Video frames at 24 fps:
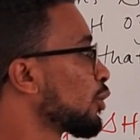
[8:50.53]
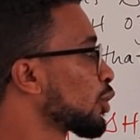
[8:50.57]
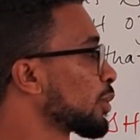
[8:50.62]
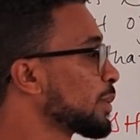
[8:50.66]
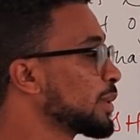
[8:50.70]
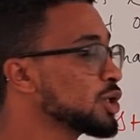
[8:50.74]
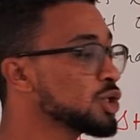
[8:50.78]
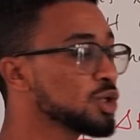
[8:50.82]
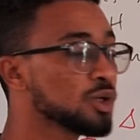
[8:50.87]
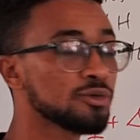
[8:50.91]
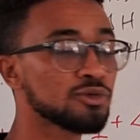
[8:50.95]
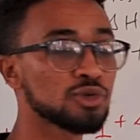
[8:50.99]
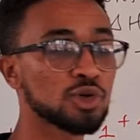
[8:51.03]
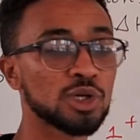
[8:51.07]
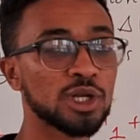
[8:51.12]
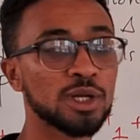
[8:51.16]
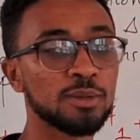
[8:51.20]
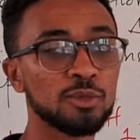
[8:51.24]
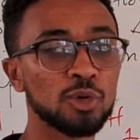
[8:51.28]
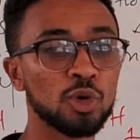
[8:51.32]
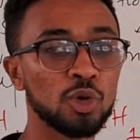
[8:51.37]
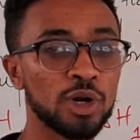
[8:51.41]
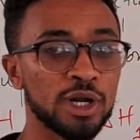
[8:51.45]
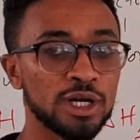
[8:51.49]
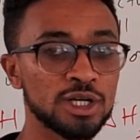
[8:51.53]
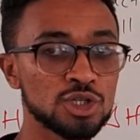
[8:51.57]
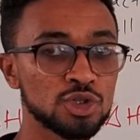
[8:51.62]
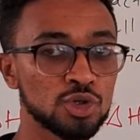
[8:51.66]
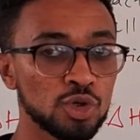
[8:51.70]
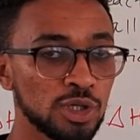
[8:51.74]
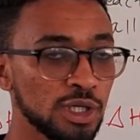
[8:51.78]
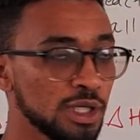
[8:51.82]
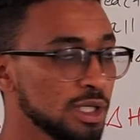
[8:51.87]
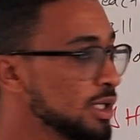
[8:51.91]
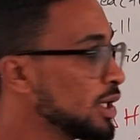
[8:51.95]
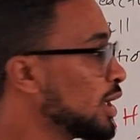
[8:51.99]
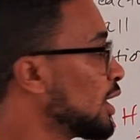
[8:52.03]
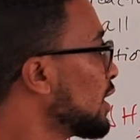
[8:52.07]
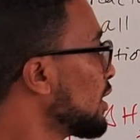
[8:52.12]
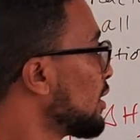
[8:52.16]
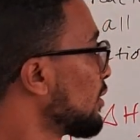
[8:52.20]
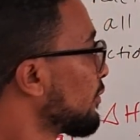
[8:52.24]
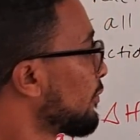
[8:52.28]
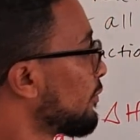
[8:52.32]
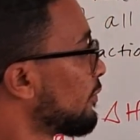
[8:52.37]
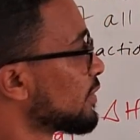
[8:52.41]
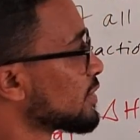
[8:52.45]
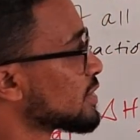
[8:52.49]
the formation of sodium chloride solid,
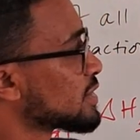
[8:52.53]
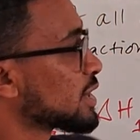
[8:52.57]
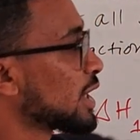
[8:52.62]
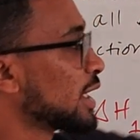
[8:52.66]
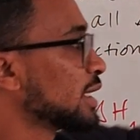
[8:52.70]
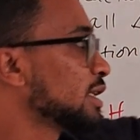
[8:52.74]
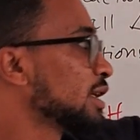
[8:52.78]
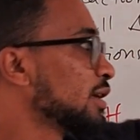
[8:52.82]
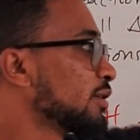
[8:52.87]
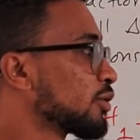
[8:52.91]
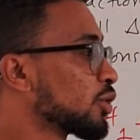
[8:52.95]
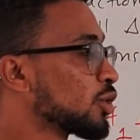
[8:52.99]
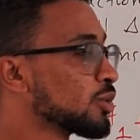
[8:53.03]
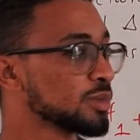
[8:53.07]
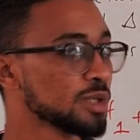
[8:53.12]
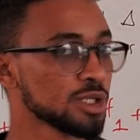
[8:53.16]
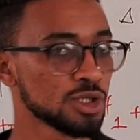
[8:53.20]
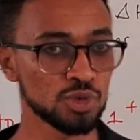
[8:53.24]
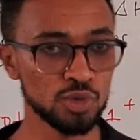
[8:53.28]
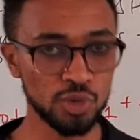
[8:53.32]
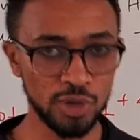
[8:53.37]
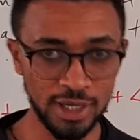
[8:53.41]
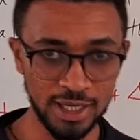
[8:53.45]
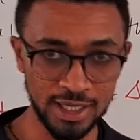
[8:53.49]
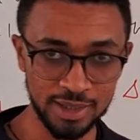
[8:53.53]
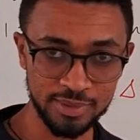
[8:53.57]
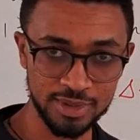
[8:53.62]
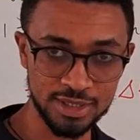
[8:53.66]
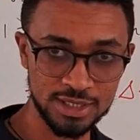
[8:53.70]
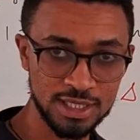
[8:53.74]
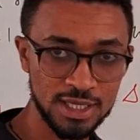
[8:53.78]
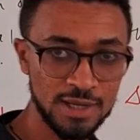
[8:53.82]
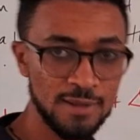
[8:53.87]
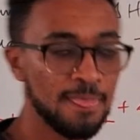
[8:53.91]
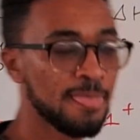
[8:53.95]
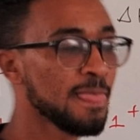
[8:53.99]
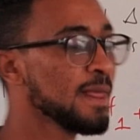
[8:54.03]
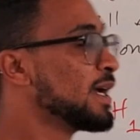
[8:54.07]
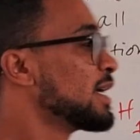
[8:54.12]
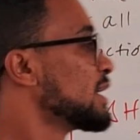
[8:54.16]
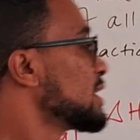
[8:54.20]
starting from these two elements.